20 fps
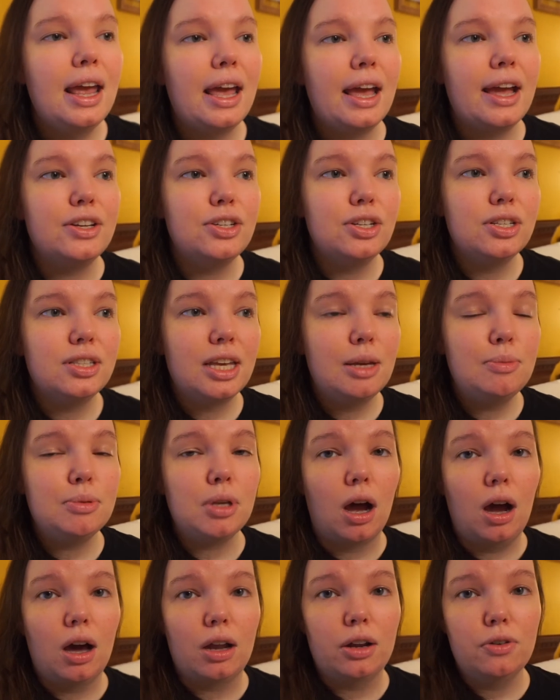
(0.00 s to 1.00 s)
it just keeps
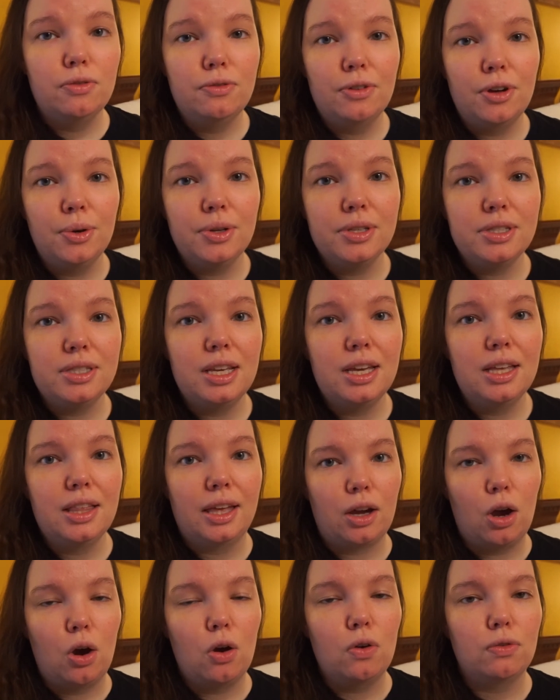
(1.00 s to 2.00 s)
auto focusing
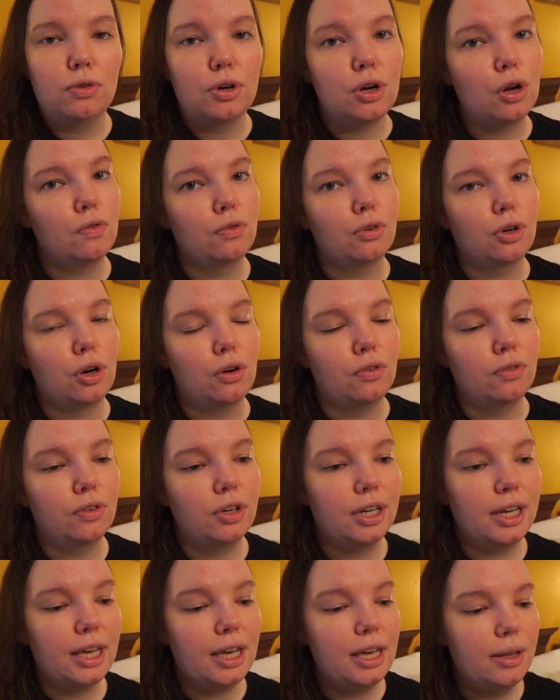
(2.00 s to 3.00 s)
like over and over and over
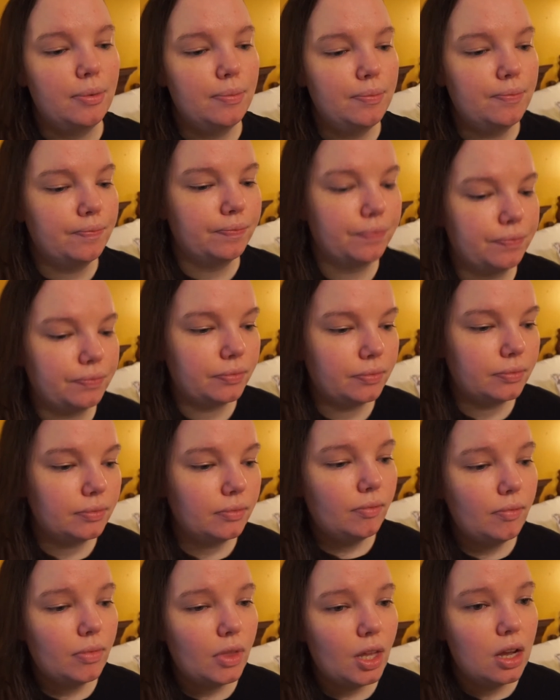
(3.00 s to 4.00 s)
again.
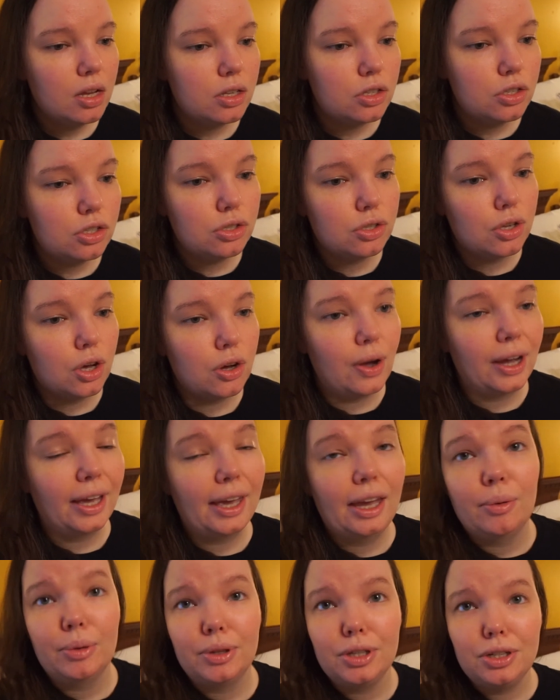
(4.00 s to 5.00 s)
So I
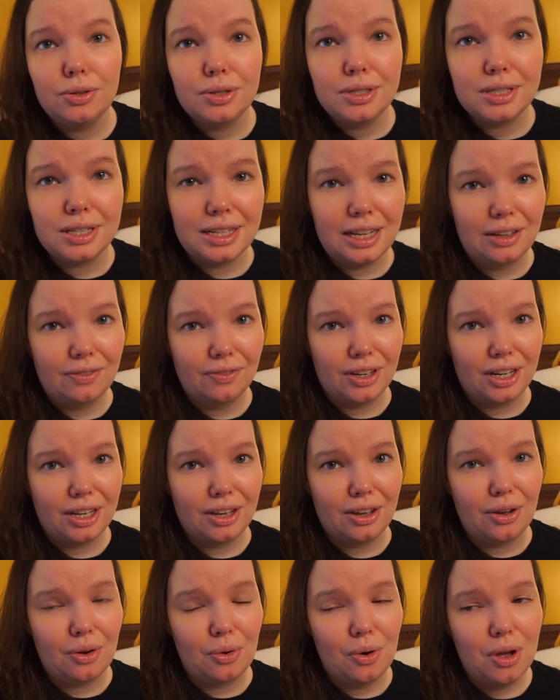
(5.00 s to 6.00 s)
can't really do a sit down
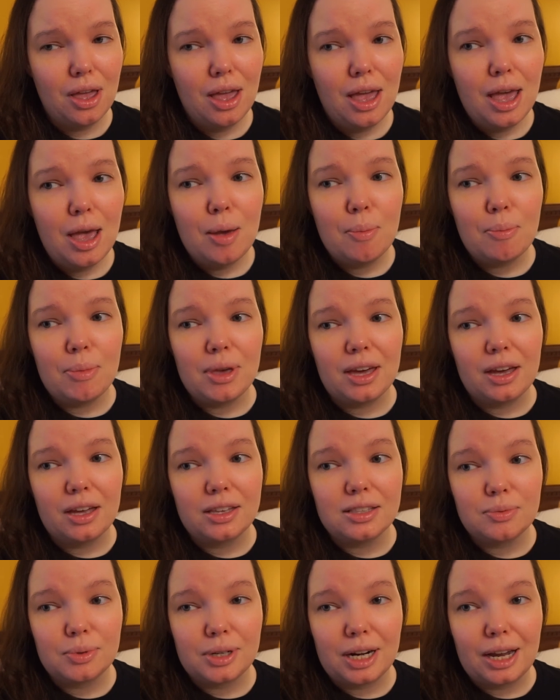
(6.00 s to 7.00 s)
video
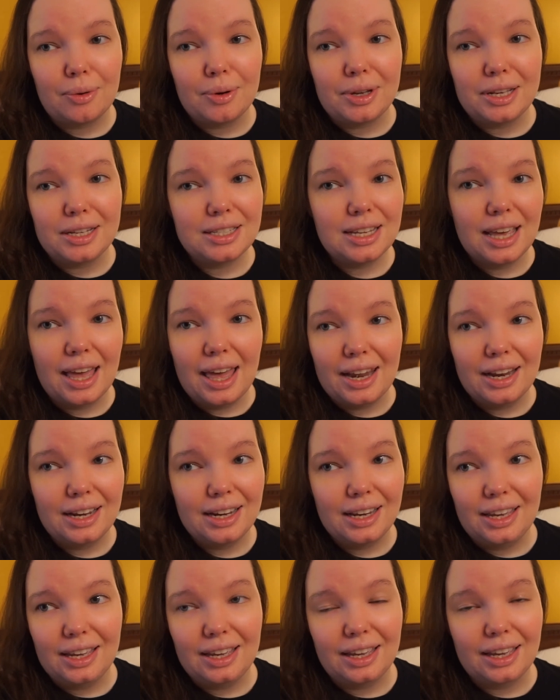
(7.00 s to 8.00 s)
because when I went into
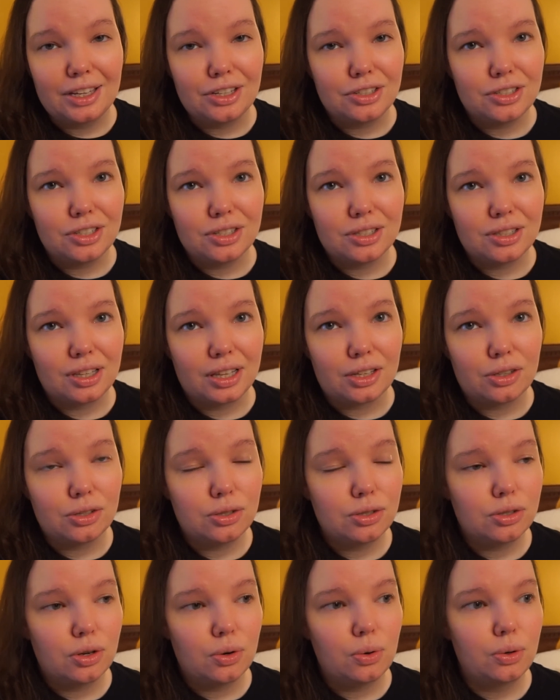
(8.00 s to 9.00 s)
editing, it's just like
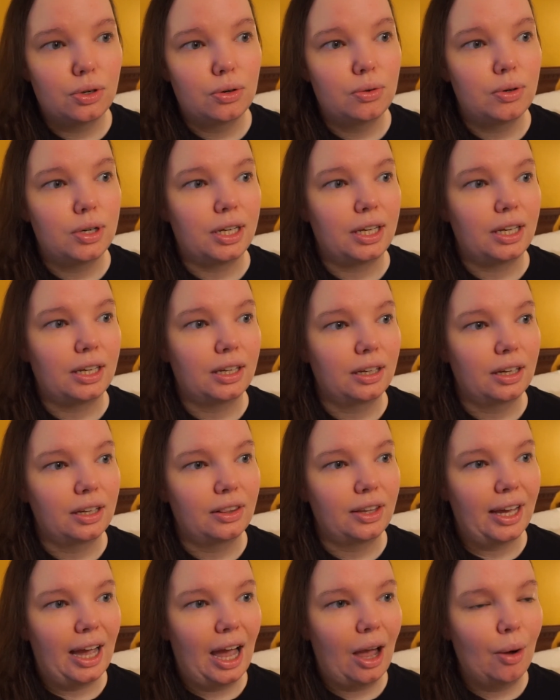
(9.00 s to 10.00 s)
so annoying.
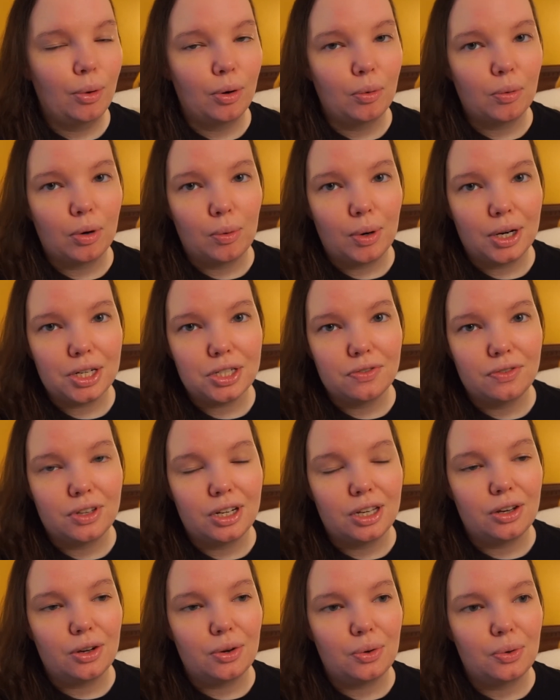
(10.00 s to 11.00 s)
Like I wouldn't want to watch a
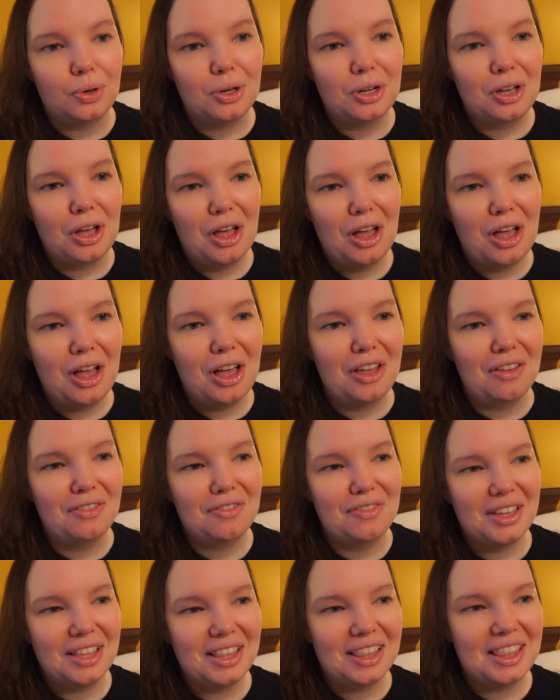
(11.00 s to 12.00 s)
video
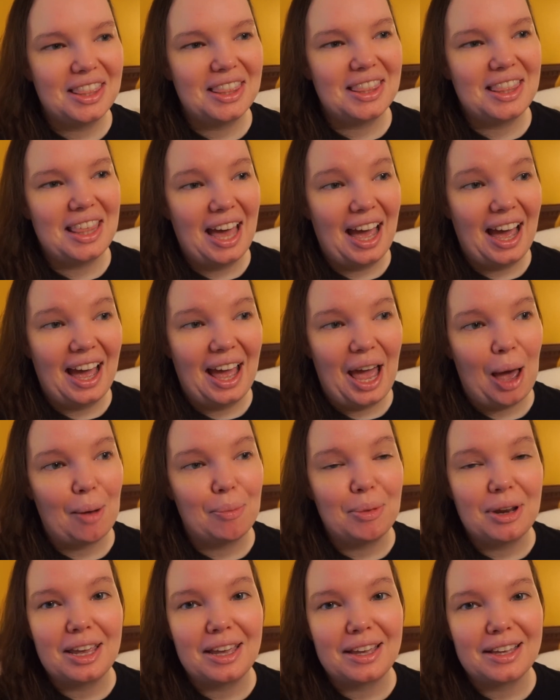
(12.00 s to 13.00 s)
of that
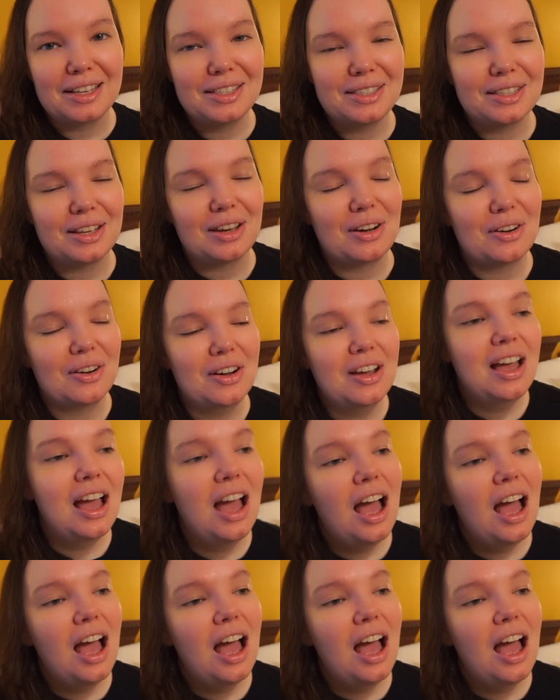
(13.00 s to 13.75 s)
happening. So